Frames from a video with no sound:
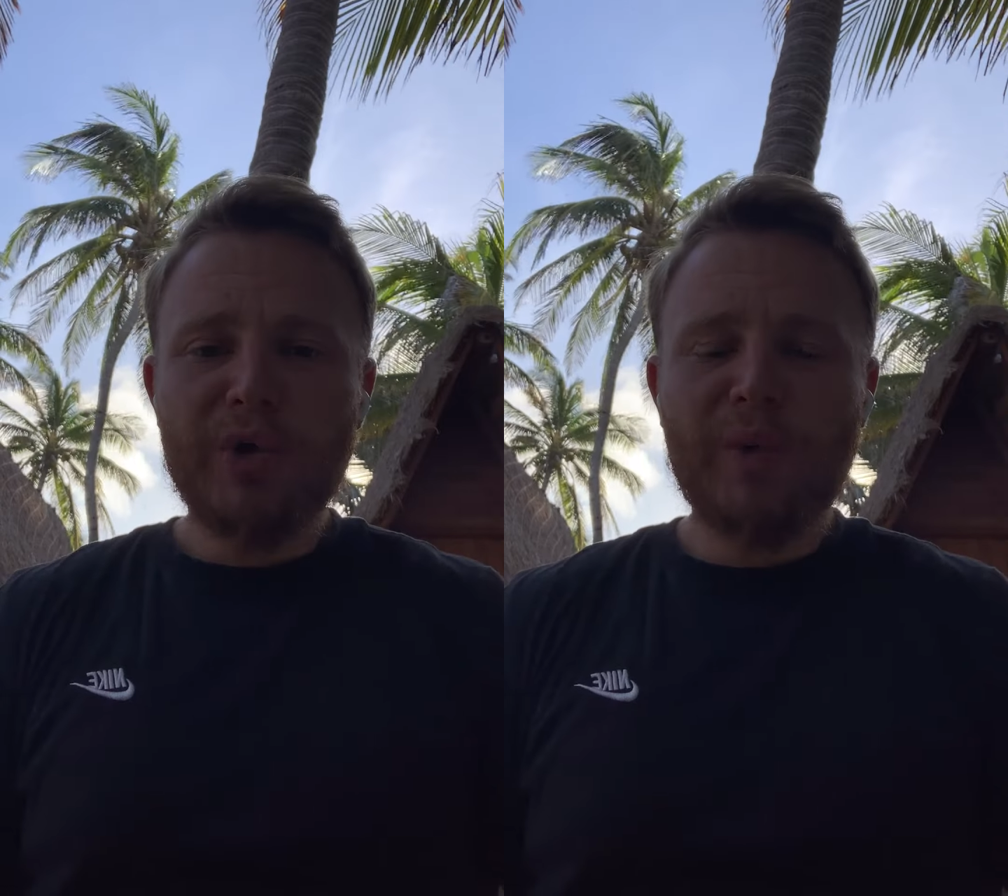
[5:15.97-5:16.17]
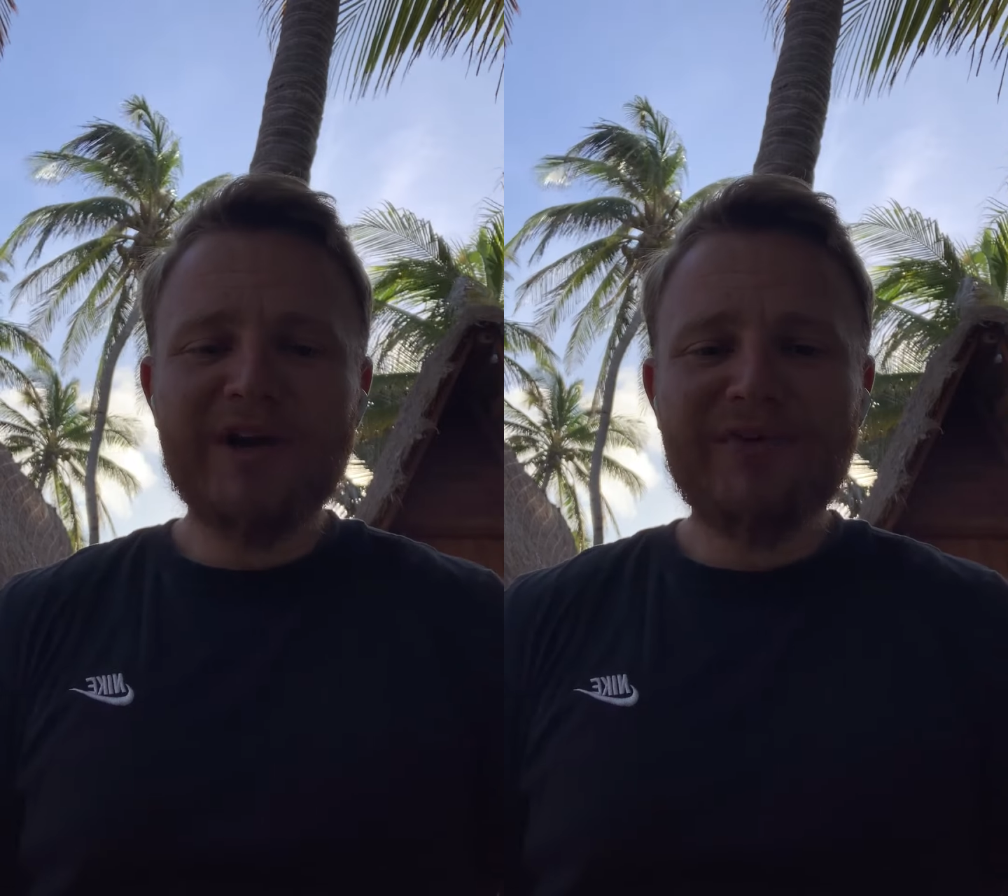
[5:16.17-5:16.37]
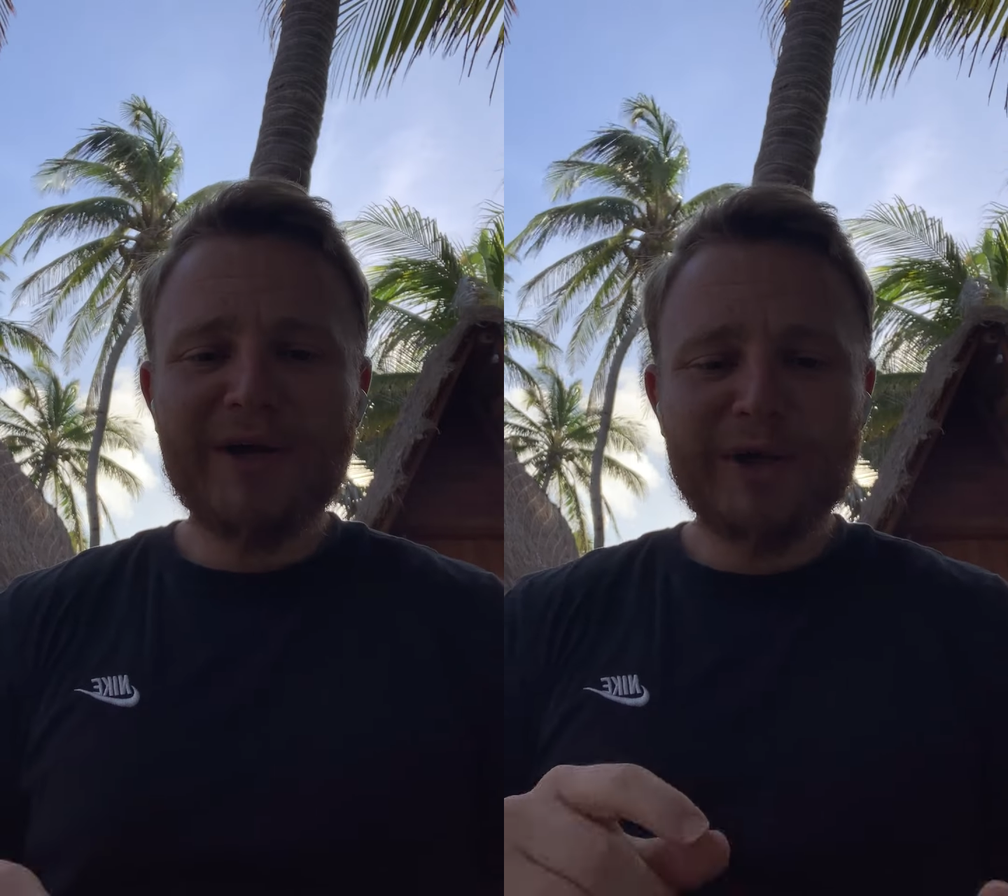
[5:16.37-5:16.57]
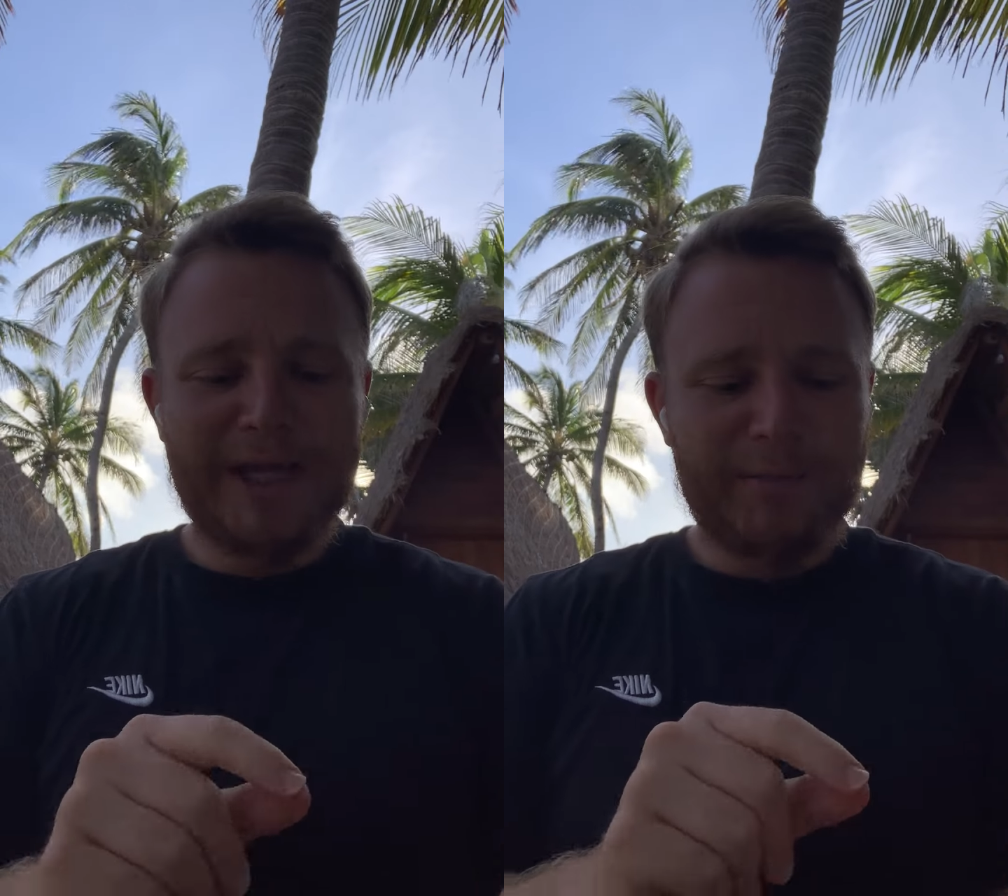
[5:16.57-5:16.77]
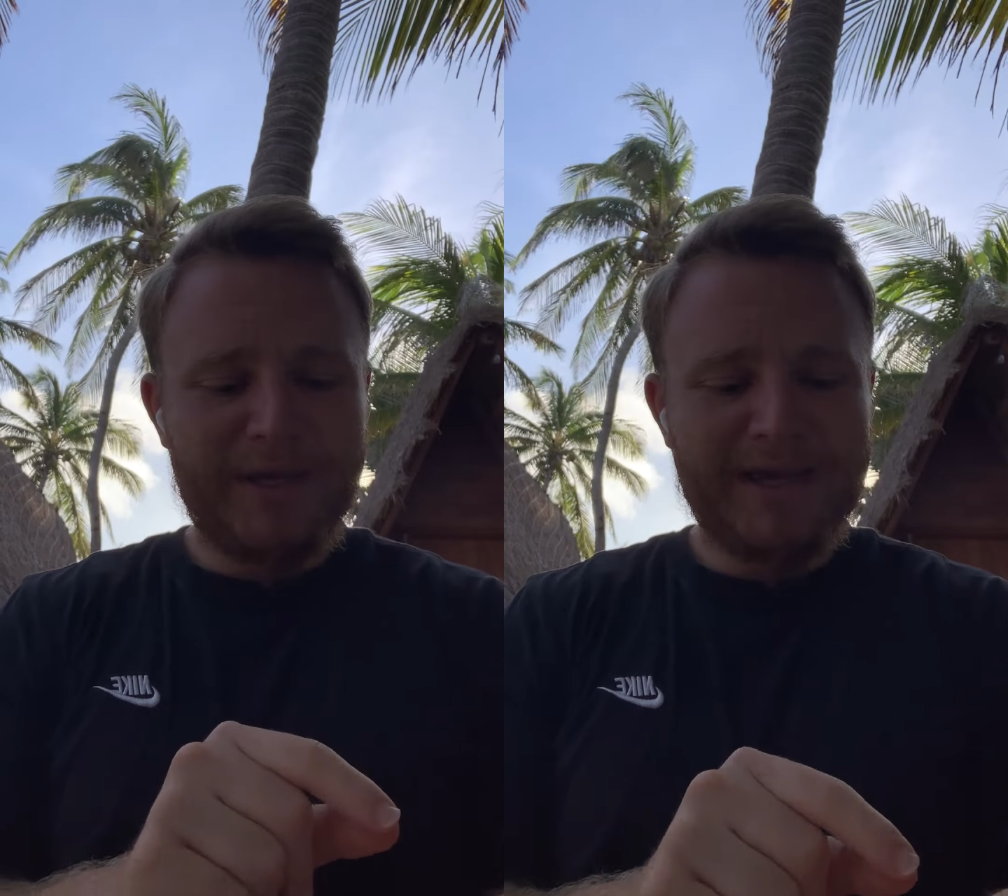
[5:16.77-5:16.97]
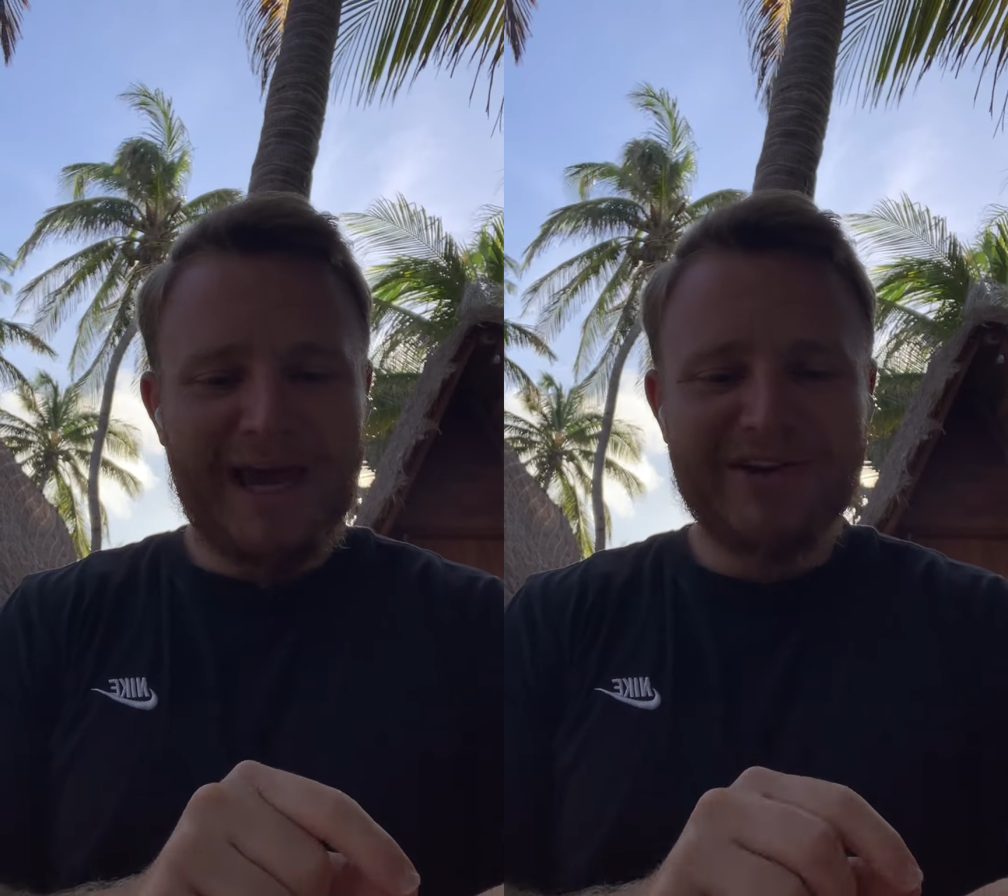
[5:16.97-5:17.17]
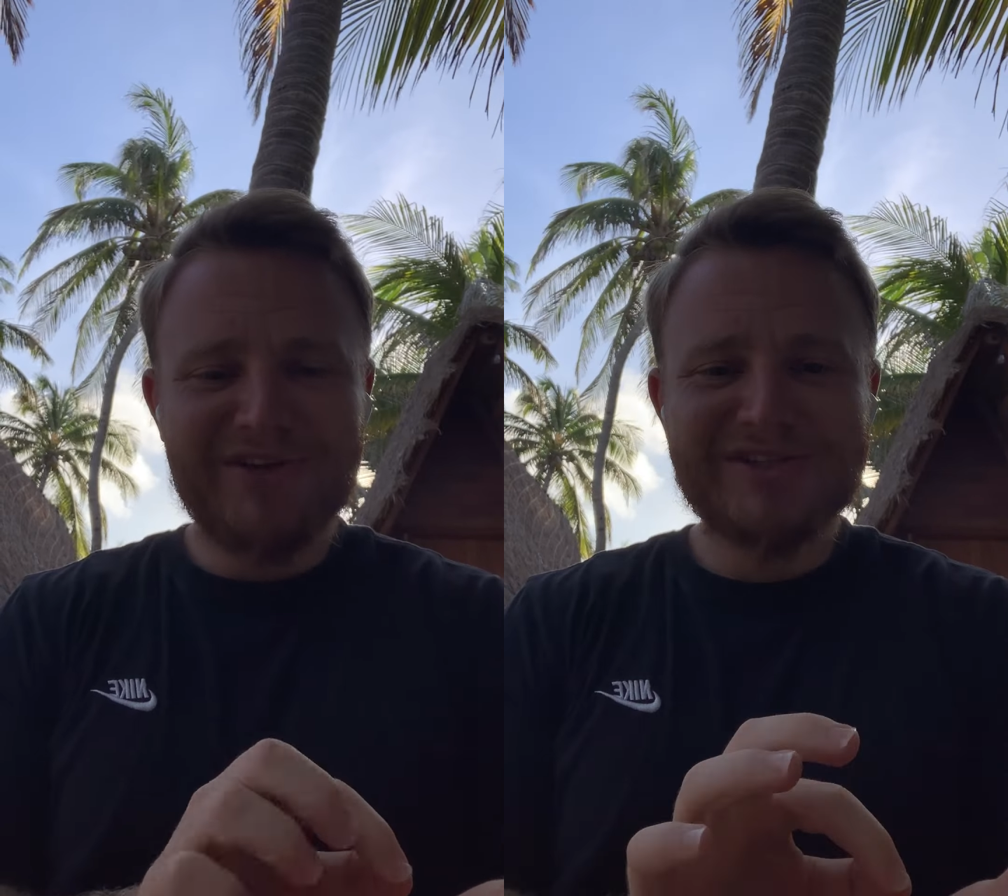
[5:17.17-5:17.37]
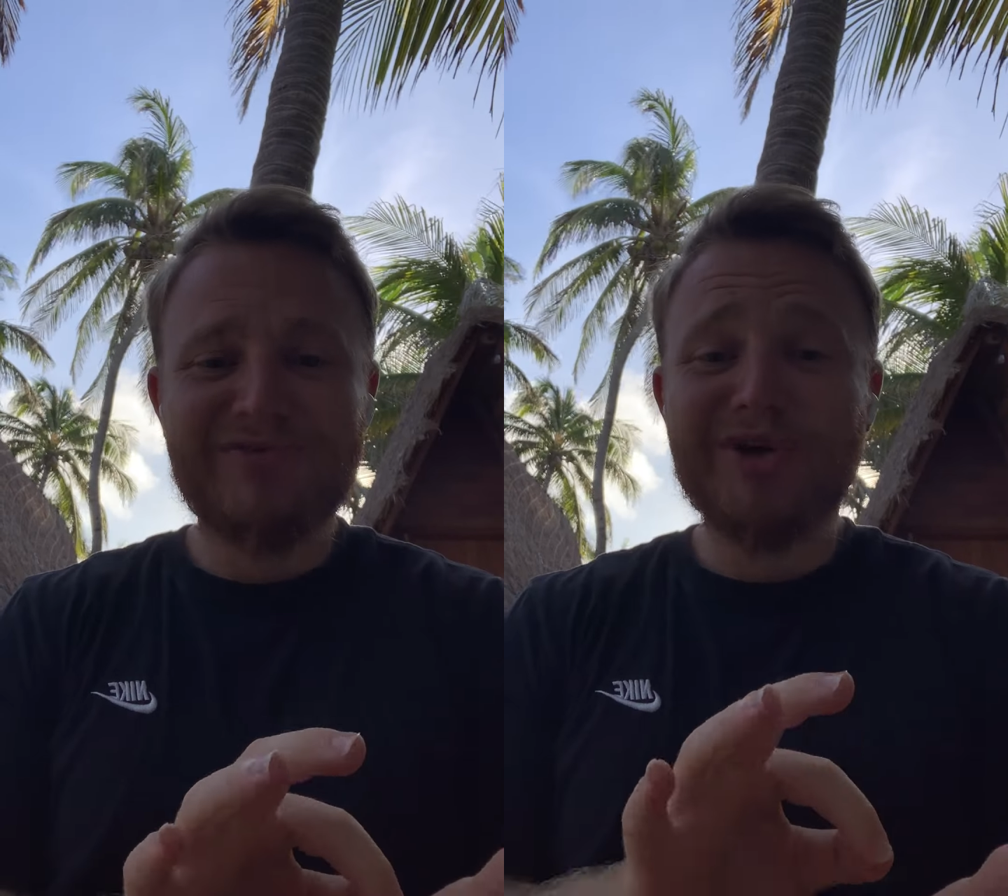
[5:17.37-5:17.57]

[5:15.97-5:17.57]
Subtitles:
What if I could like pick out of his